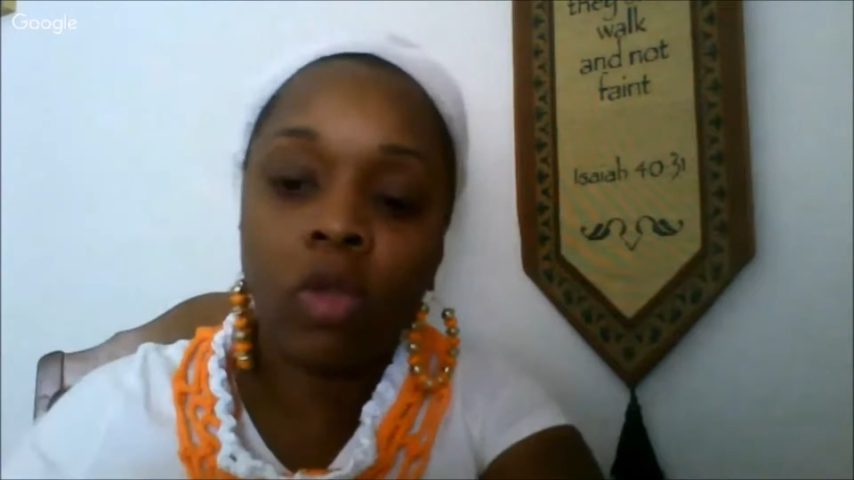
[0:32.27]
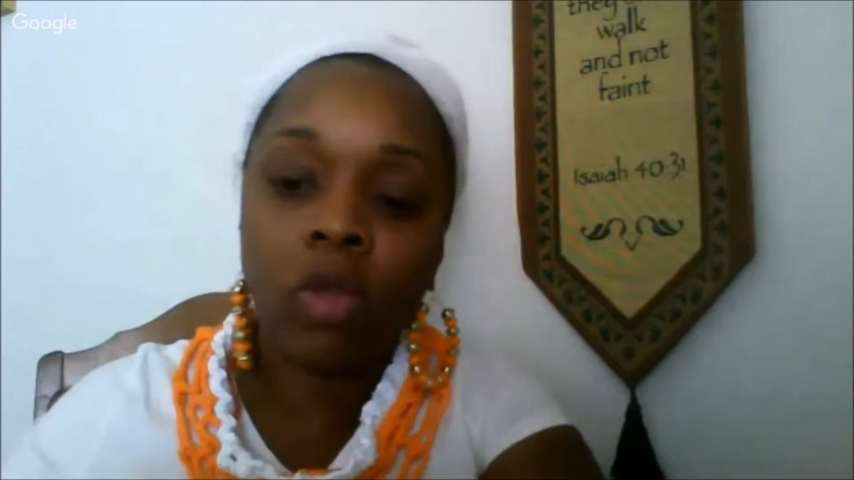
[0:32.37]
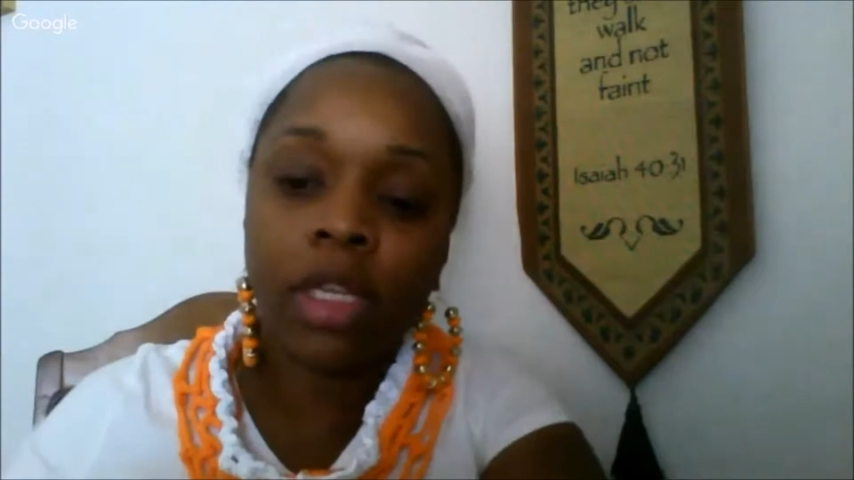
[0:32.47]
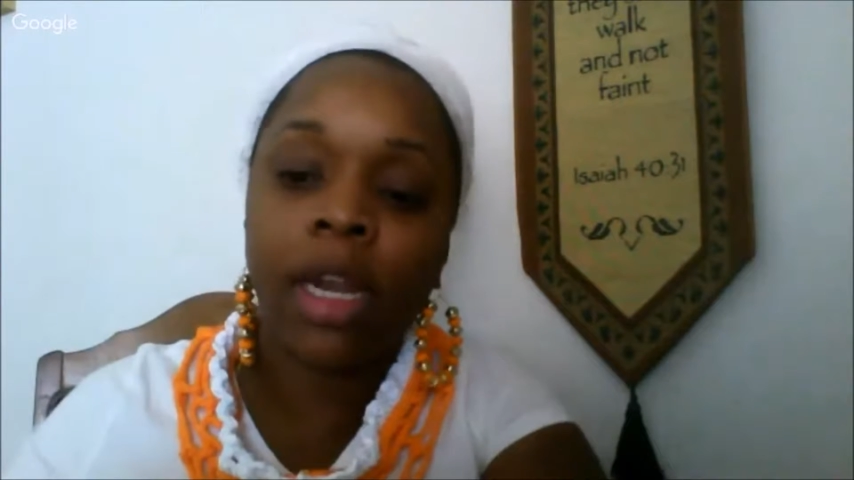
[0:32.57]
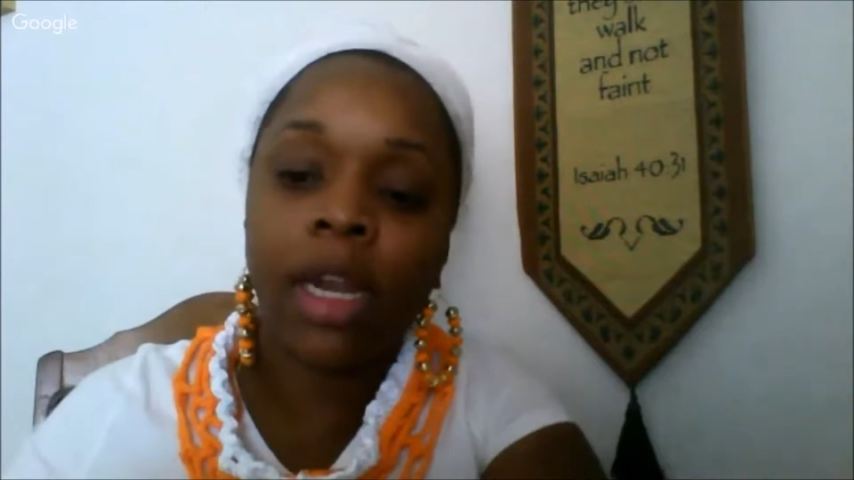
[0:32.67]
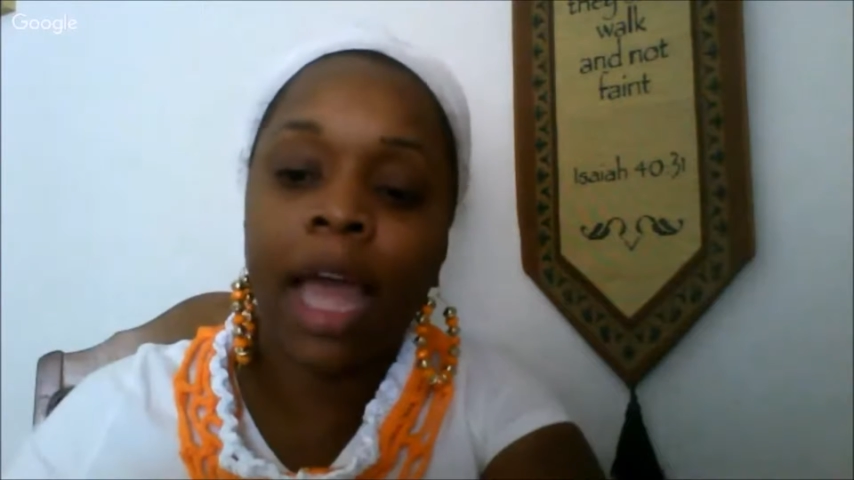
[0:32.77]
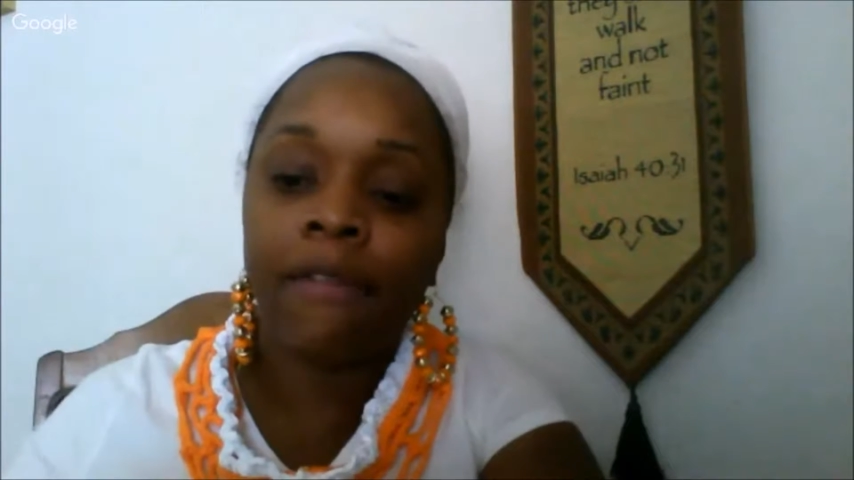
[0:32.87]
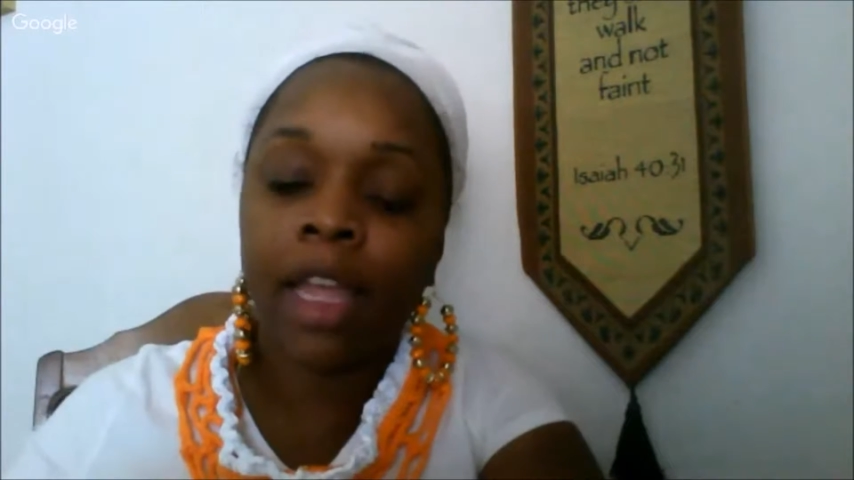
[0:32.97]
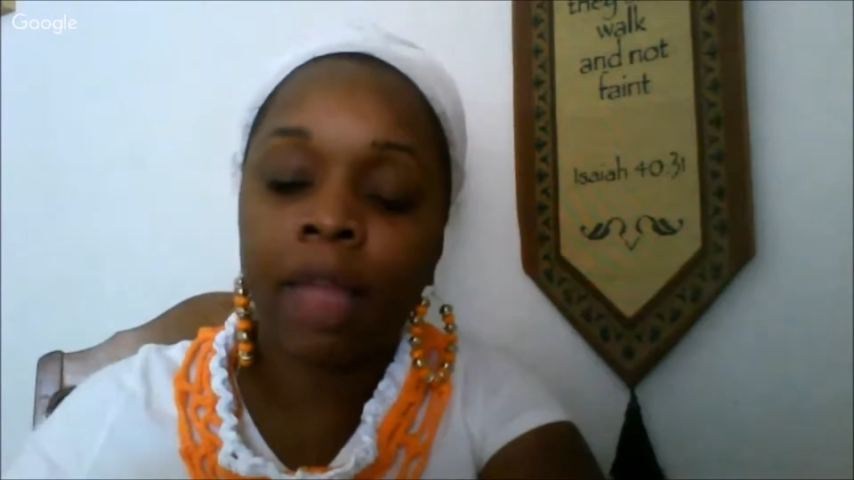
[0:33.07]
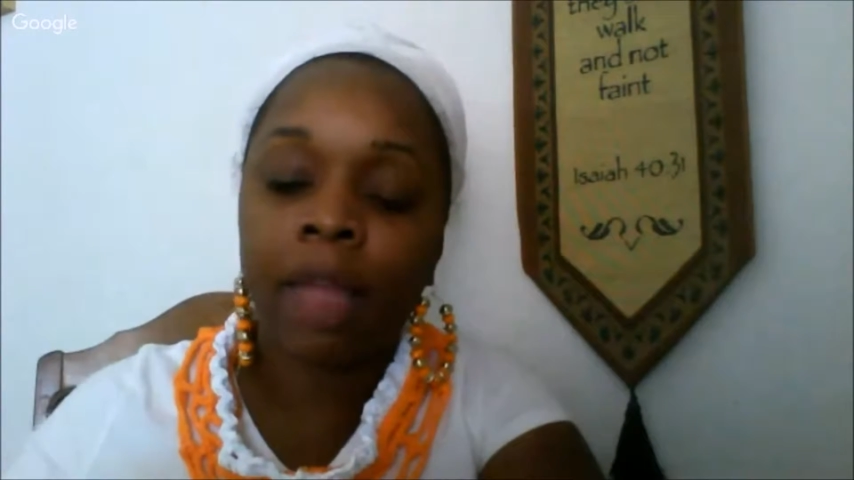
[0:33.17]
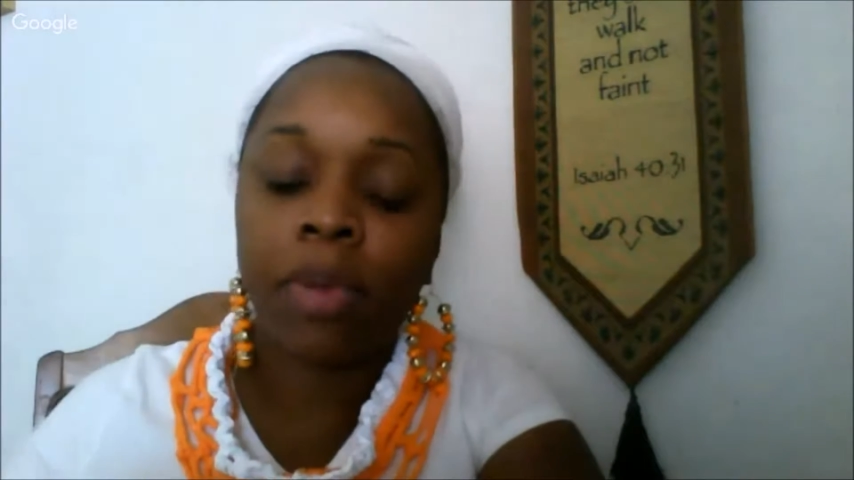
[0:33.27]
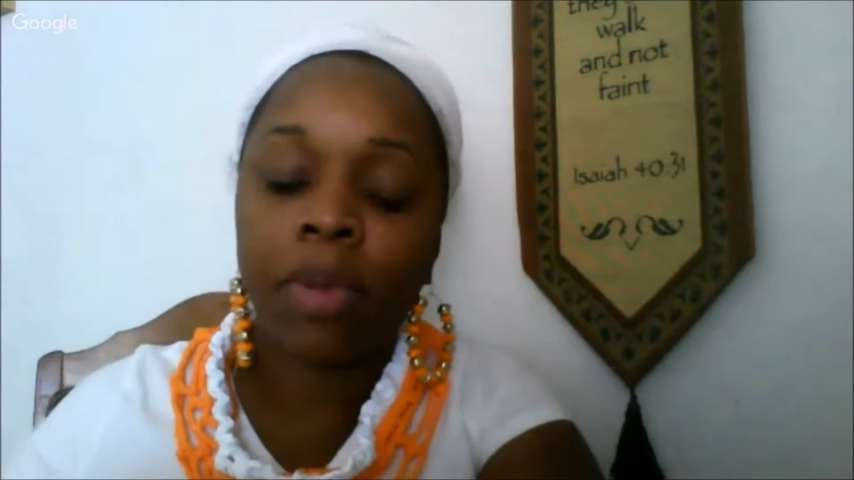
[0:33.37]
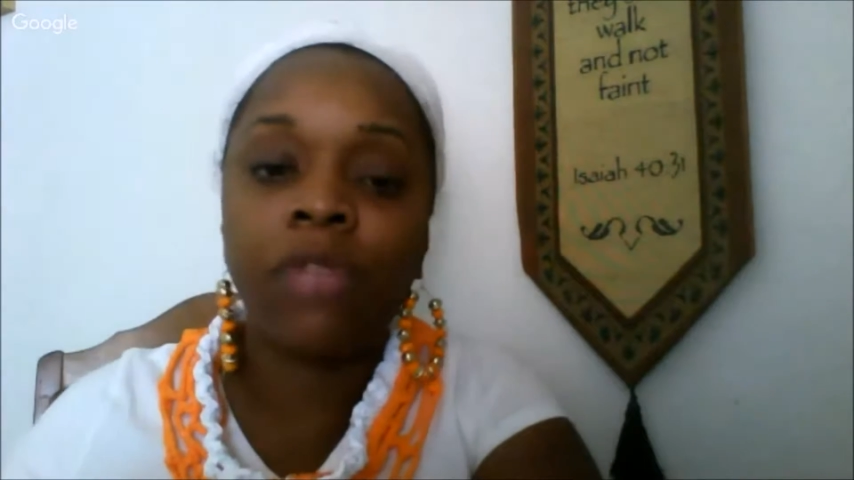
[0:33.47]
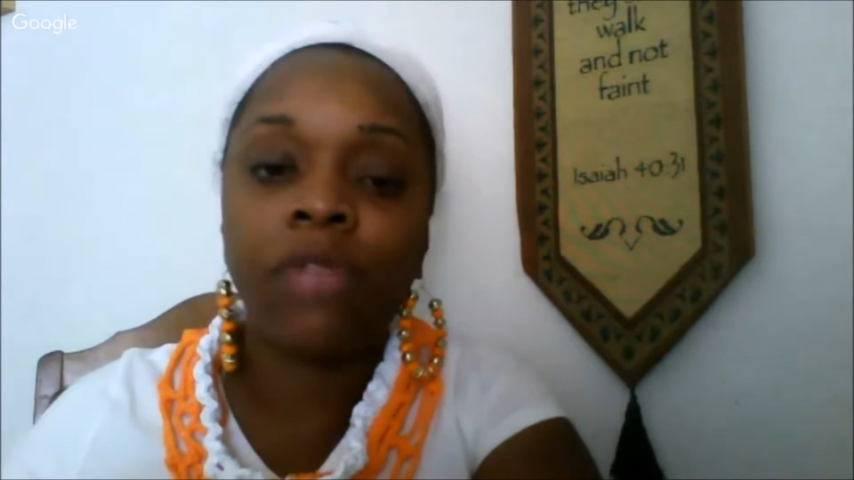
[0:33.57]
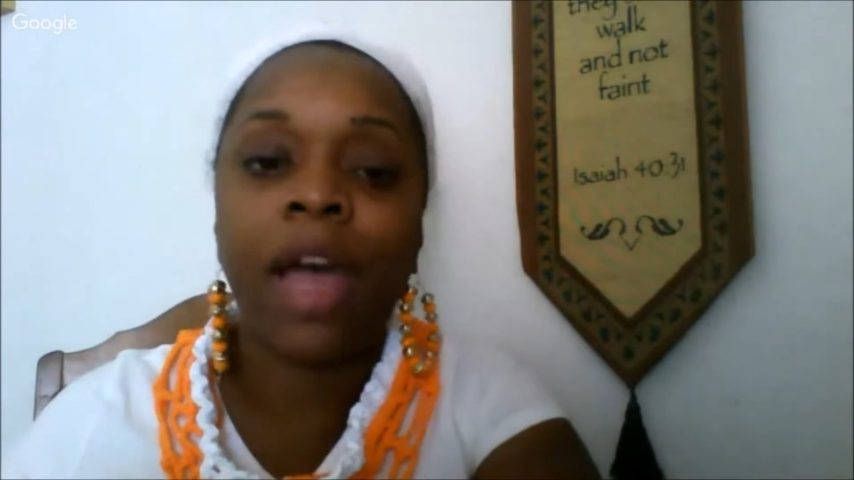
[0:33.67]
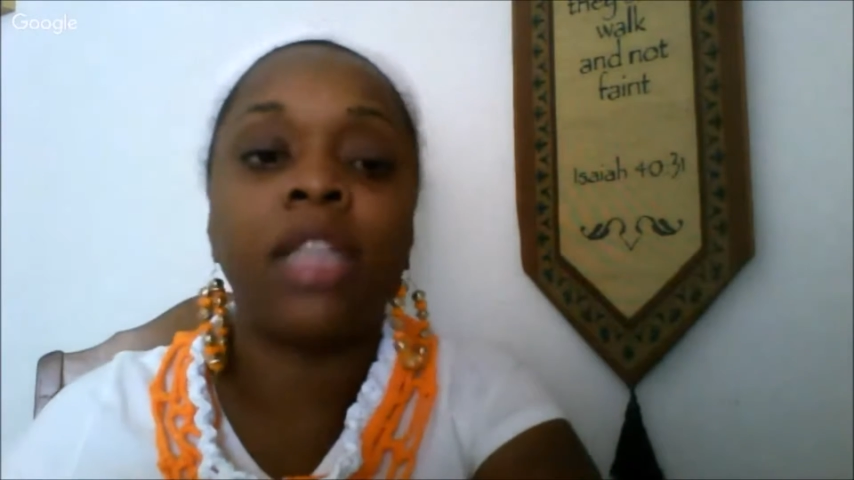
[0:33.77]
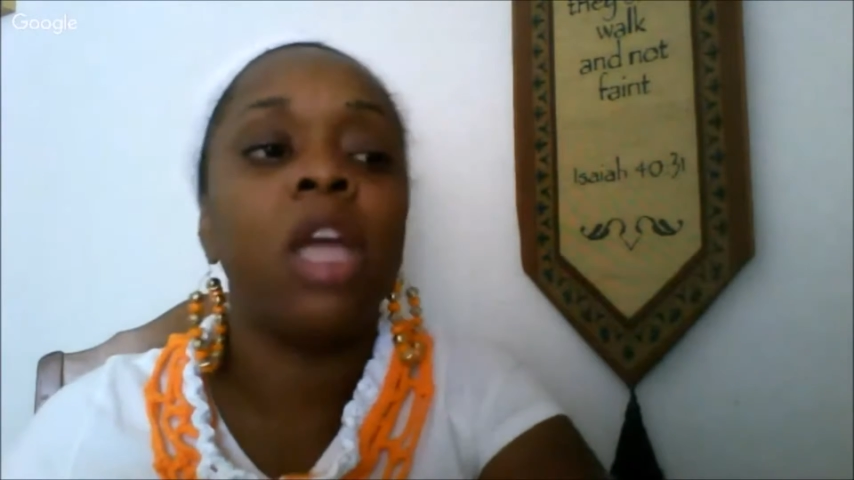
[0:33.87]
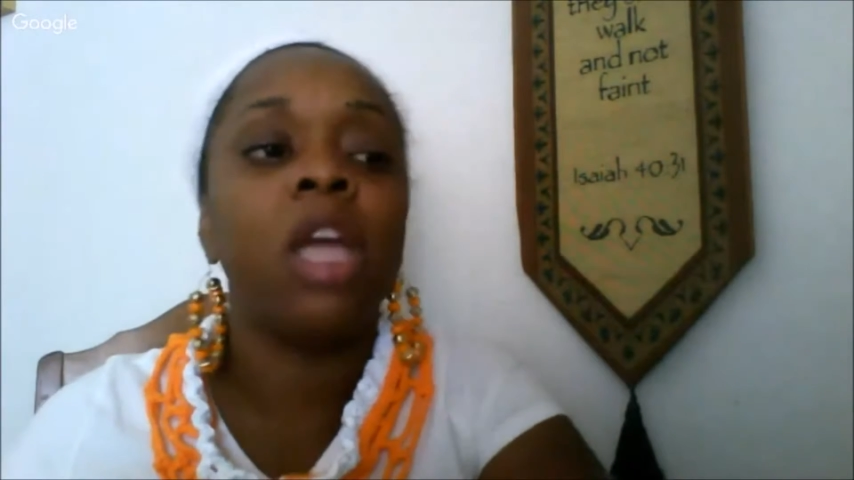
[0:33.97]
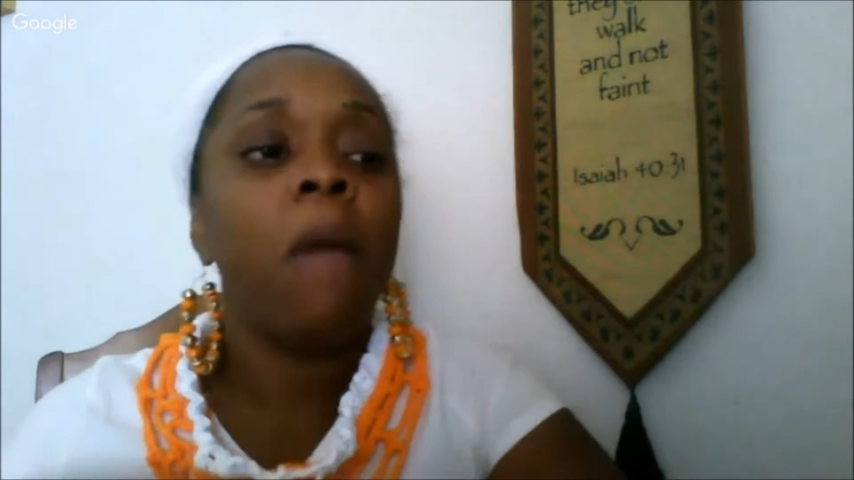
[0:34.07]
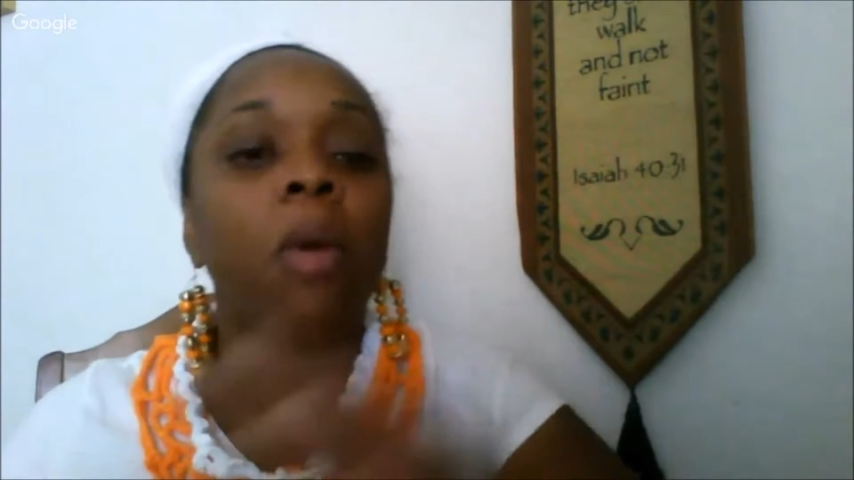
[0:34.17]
losing their life like in police violence,